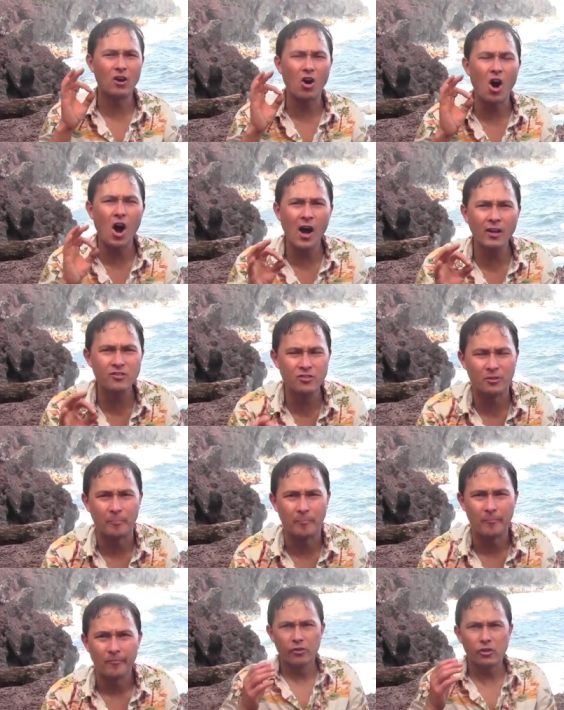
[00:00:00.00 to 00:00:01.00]
that are
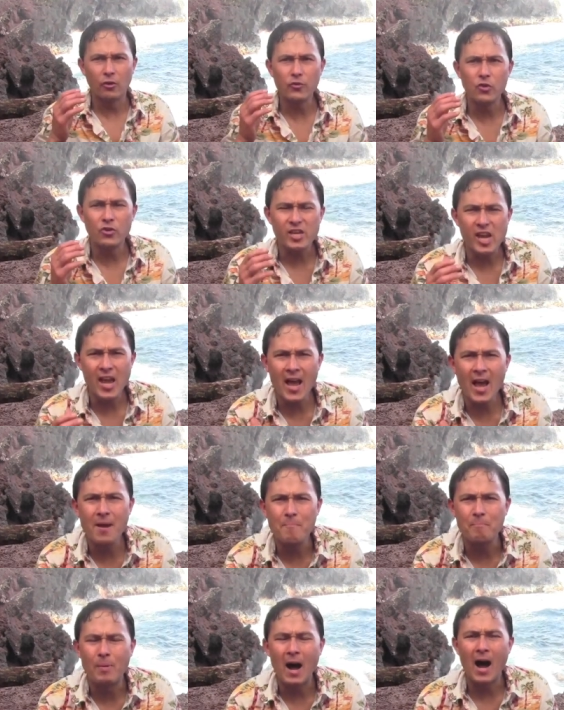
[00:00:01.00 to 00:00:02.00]
awesome. So if you
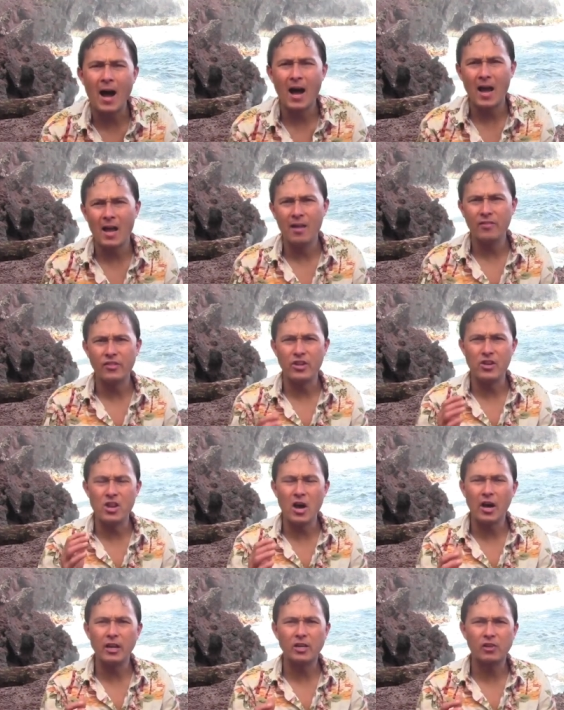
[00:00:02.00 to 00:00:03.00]
can't buy the
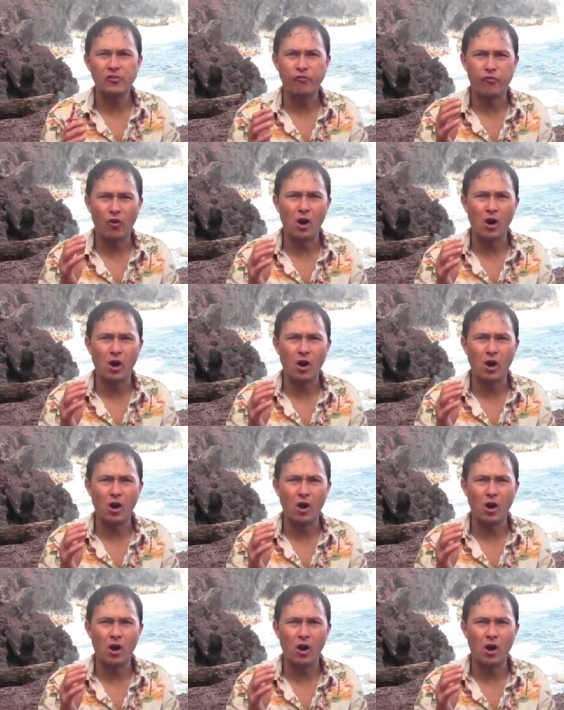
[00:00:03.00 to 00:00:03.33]
nuts